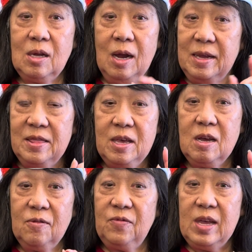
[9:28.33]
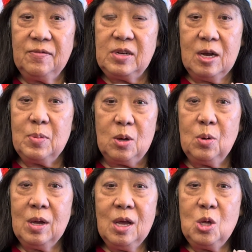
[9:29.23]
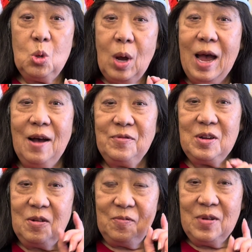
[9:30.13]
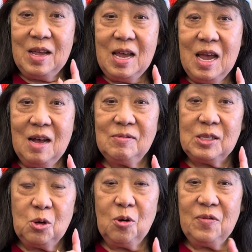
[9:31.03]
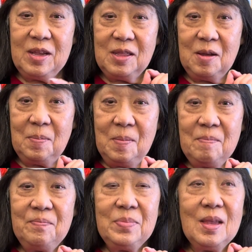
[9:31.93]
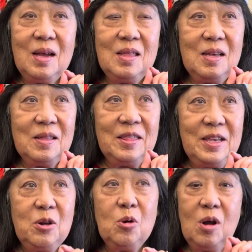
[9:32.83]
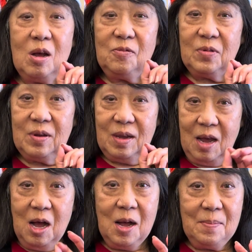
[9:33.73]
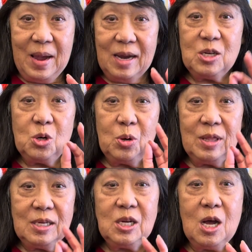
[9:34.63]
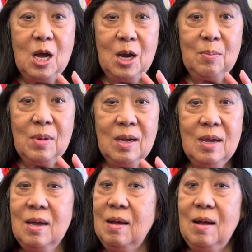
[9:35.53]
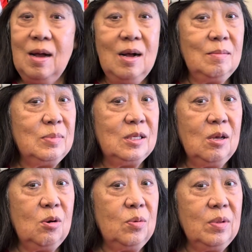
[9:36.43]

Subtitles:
I can think of VFW. You have to have served in the theater of combat during the time. So